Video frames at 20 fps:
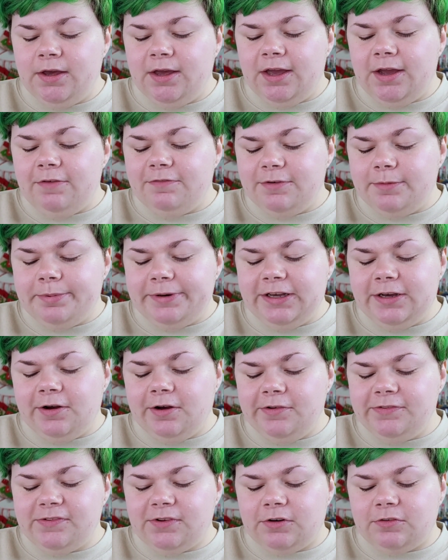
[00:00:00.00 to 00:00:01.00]
Everybody
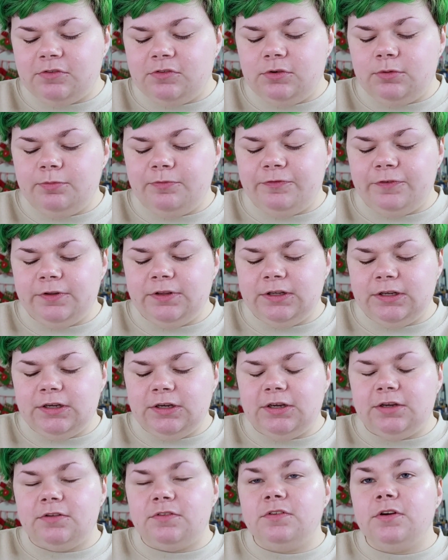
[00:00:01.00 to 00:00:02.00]
calls it a dupe for
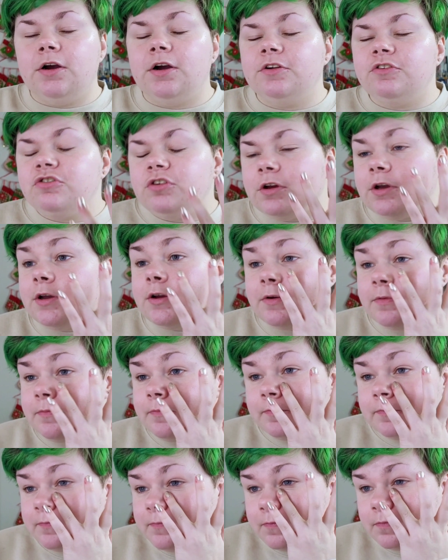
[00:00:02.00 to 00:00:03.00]
the Tatcha
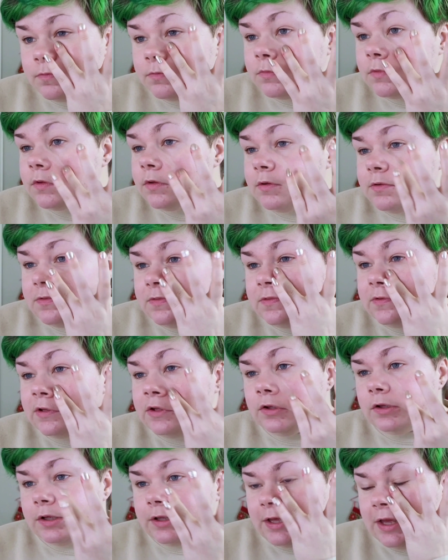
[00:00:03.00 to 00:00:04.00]

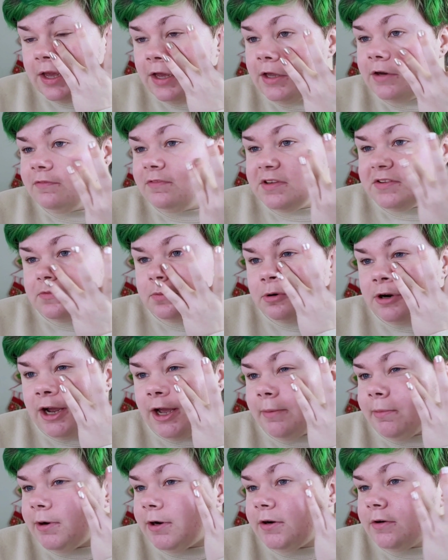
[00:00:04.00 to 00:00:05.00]
Silk Canvas
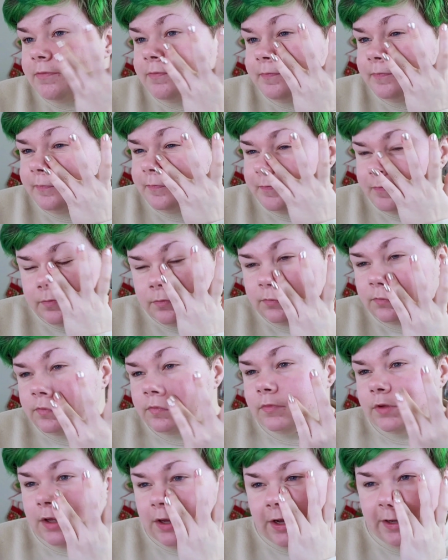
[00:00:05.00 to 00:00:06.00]
Primer.
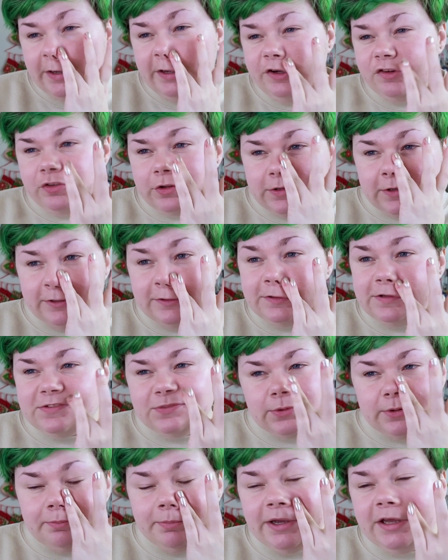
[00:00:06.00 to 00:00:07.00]
I actually like this
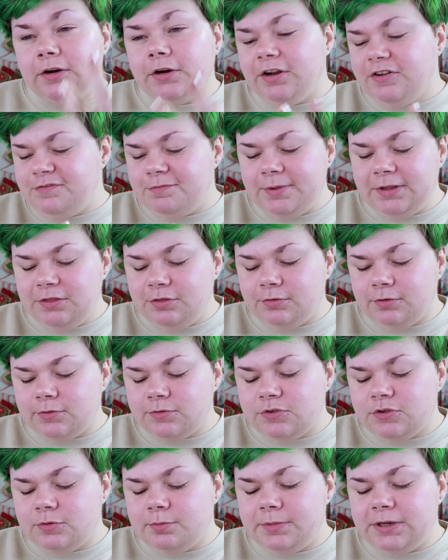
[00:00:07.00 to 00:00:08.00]
one better. I've been through
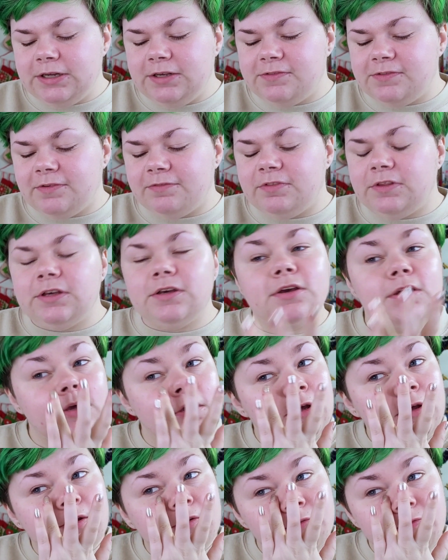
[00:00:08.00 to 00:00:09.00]
2 minis of the
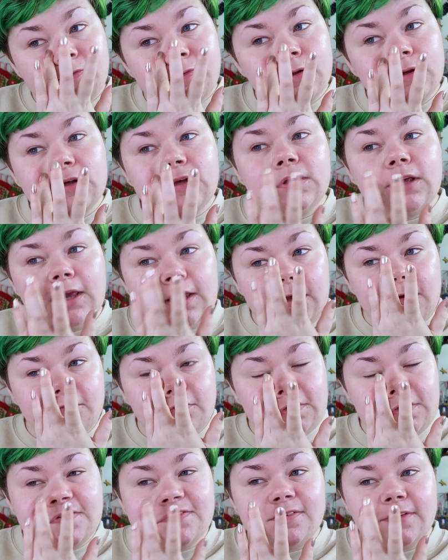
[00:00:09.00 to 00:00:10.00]
Silk
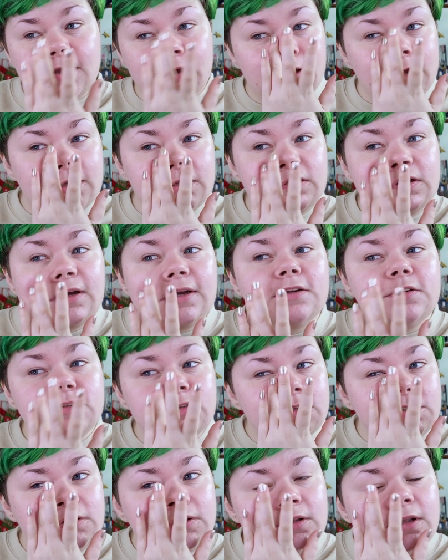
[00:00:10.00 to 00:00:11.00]
Canvas and I
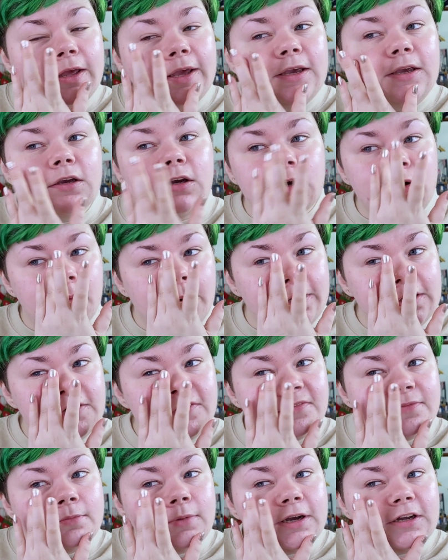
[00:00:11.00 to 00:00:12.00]
didn't like it quite
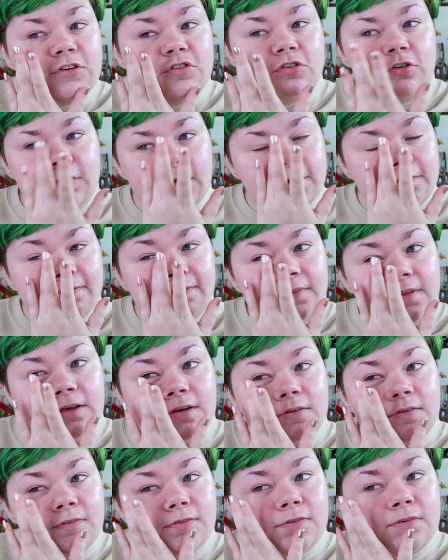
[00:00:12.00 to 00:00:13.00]
as much as
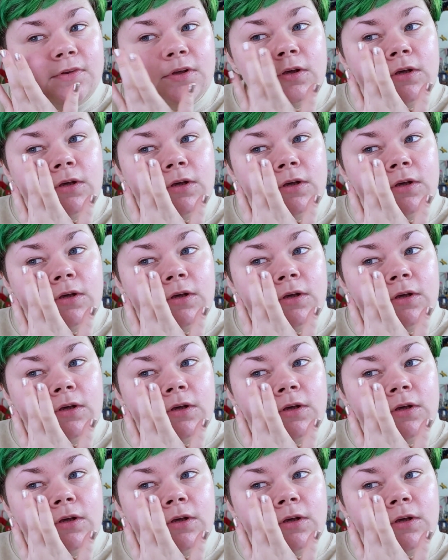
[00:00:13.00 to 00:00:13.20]
this.